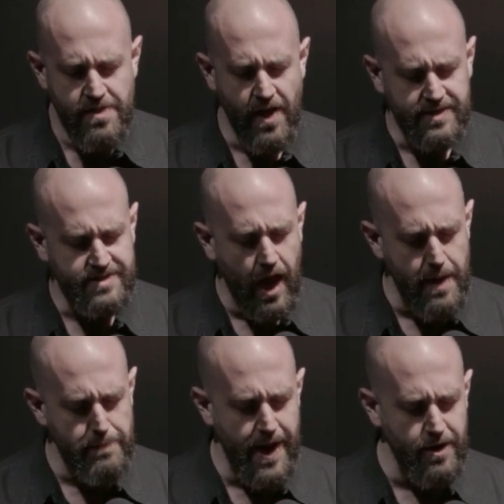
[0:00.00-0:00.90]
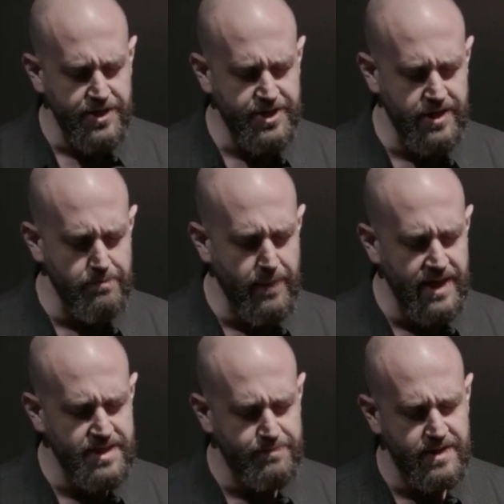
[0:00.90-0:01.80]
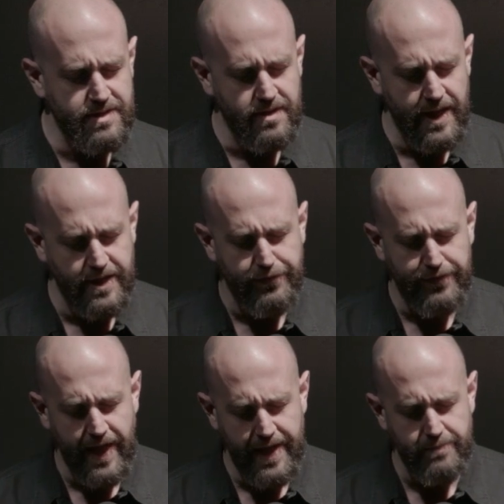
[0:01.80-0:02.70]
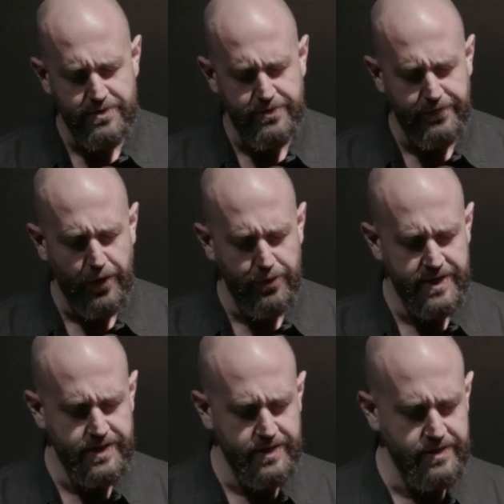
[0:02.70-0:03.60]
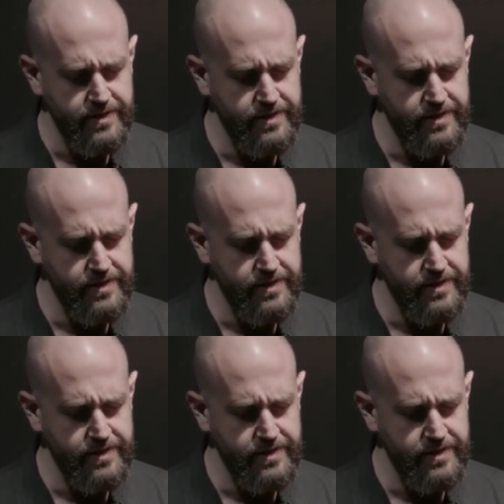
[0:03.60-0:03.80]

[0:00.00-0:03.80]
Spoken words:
Thus I perish in amazement like a flame devoted.